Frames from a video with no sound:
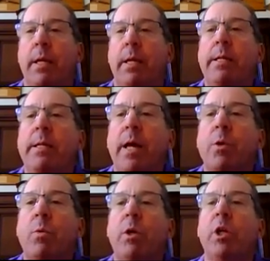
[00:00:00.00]
In other
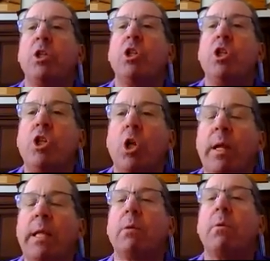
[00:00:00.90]
words,
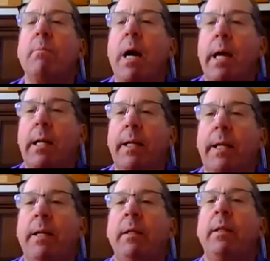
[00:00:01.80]
during the
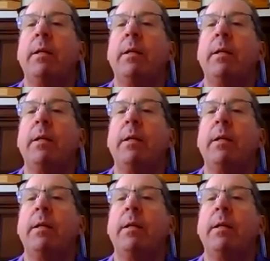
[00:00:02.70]
remodeling,